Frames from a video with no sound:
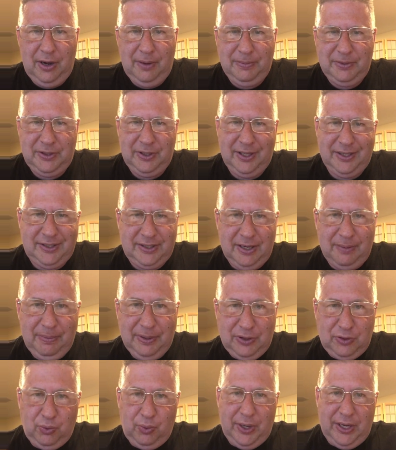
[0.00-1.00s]
So let's say
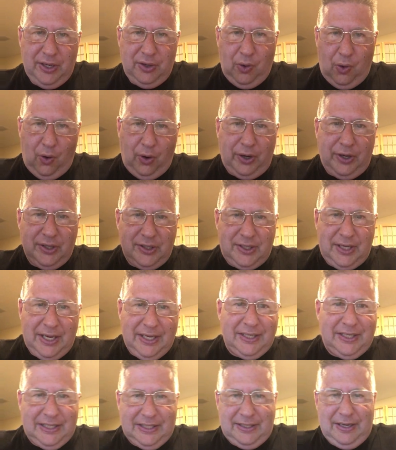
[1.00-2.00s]
between August
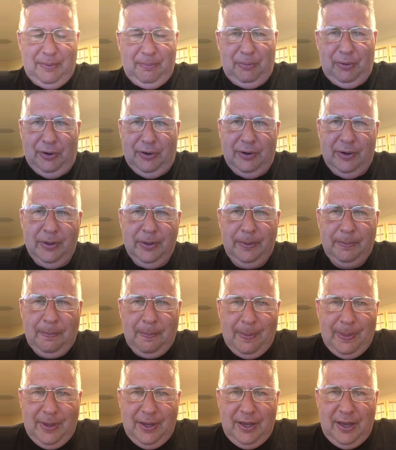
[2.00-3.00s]
and December,
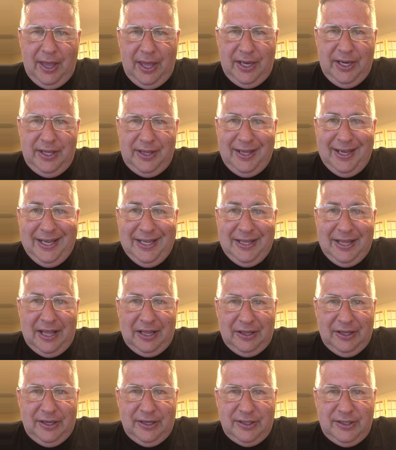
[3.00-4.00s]
anything in
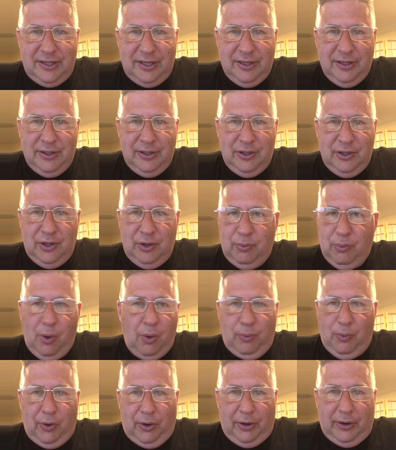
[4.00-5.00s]
that list
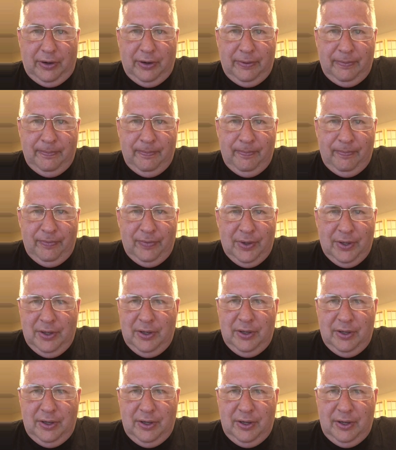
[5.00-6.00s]
won't work,
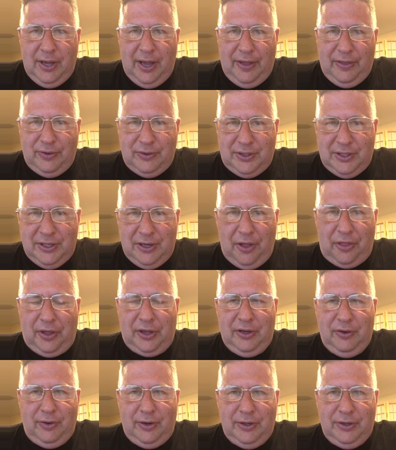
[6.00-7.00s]
and there's
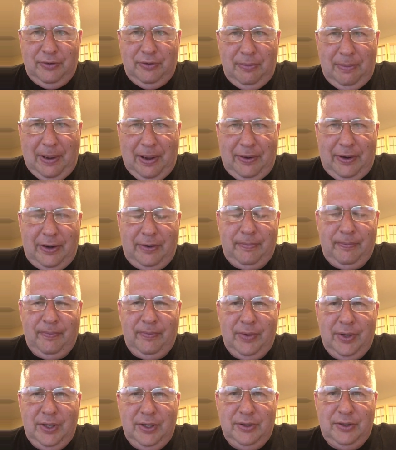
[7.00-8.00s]
nothing you can do about it.
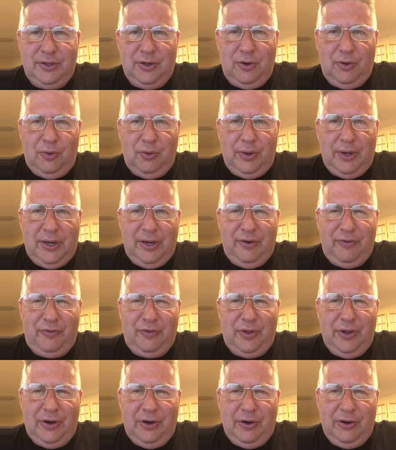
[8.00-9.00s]
So
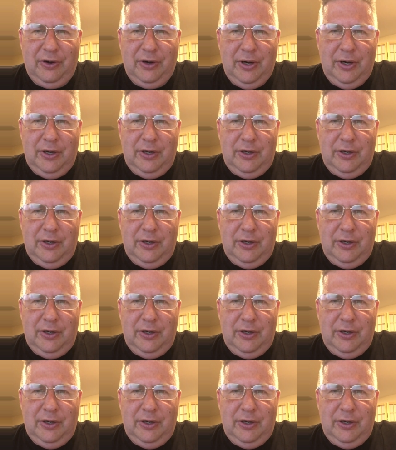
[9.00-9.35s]
if they're